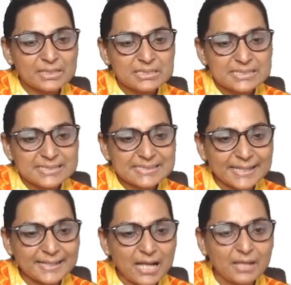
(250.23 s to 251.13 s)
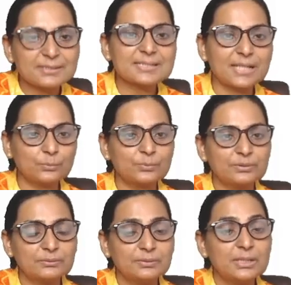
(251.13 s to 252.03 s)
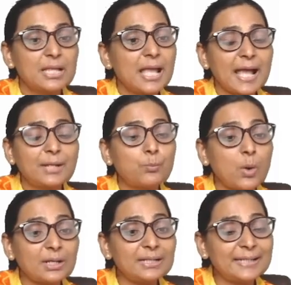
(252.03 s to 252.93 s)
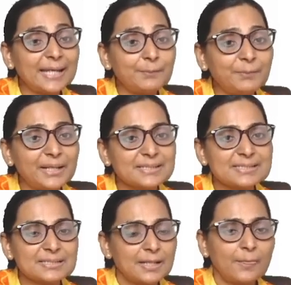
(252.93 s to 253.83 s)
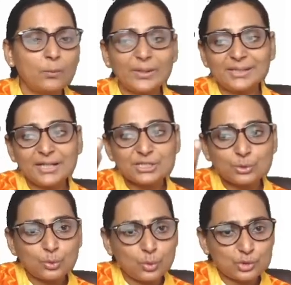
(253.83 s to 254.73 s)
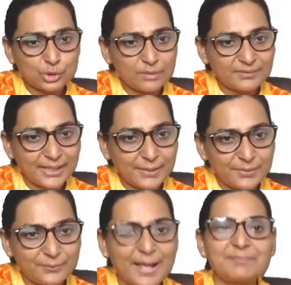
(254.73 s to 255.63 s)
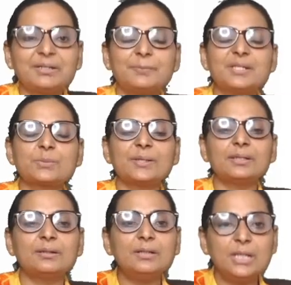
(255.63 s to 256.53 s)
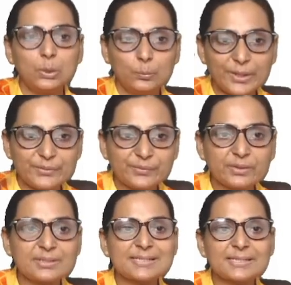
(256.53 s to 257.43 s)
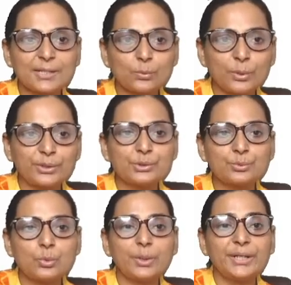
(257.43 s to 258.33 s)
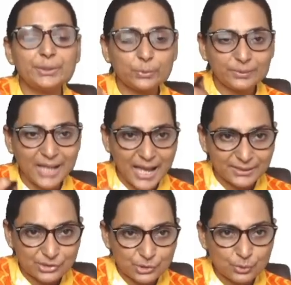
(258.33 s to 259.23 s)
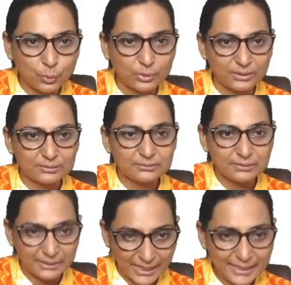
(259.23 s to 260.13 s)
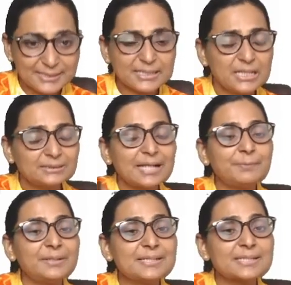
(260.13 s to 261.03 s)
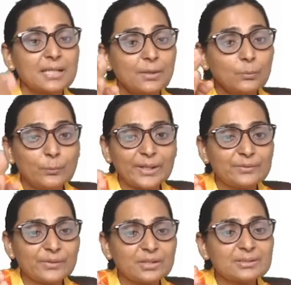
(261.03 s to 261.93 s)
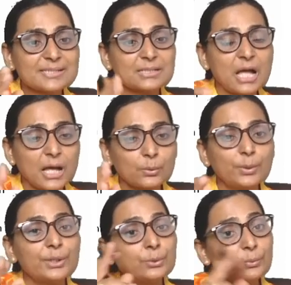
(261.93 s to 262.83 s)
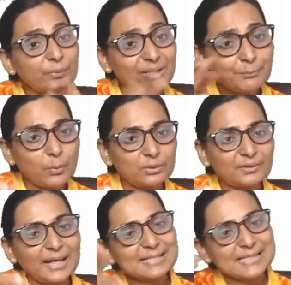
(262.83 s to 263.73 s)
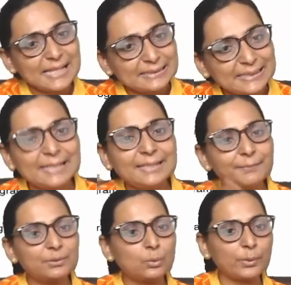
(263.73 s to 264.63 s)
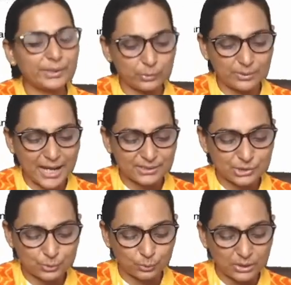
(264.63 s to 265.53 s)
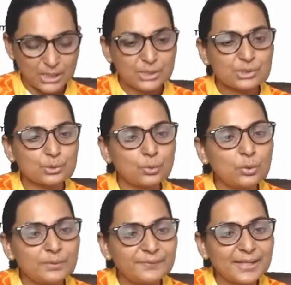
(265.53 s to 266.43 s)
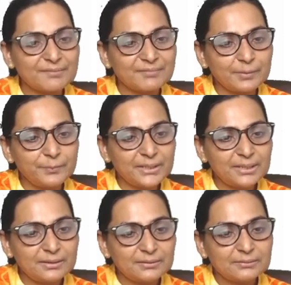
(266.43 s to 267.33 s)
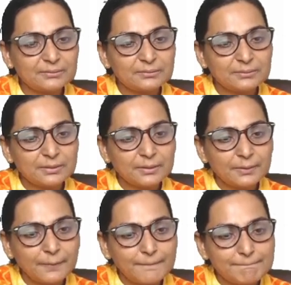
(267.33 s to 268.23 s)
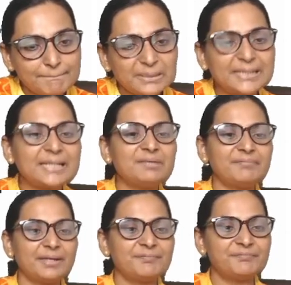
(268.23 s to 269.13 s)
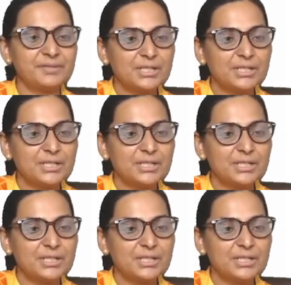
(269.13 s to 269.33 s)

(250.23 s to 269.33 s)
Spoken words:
Second heart sound. And what will take place when there is closure of the AV valve? That means when the ventricles, they are going to go into diastole, right? That means ventricles are going to repolarize and then they will go into diastole. So there will be T wave.